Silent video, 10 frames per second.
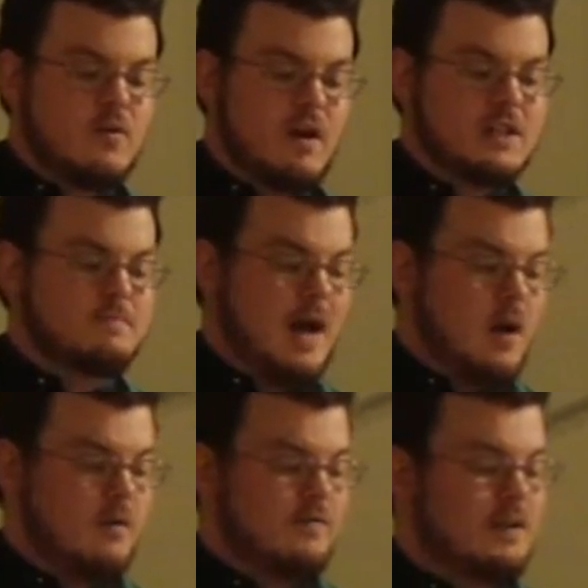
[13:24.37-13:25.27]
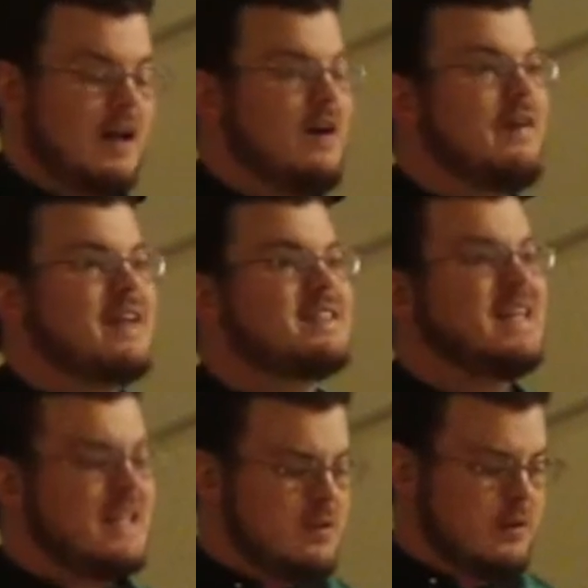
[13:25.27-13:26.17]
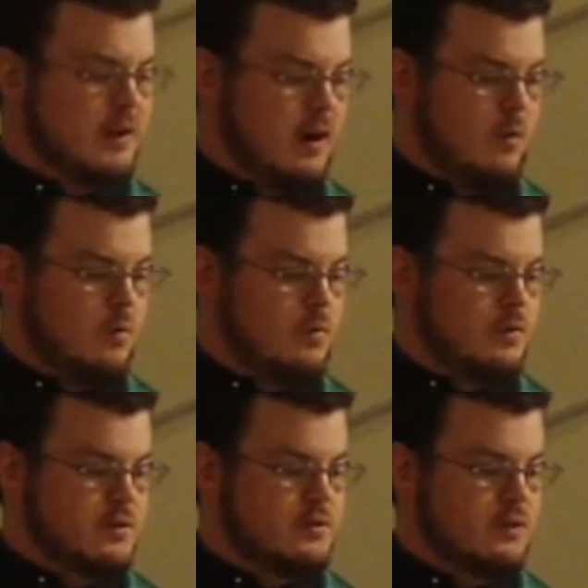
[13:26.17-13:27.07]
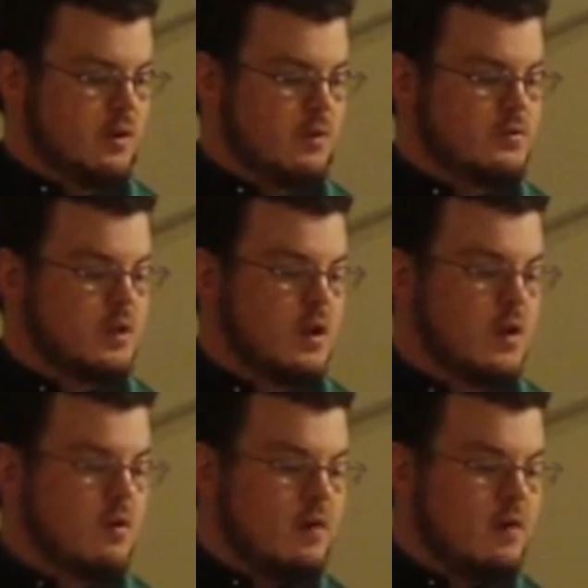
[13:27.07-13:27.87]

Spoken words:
Christ's powerful love has healed our wounded souls.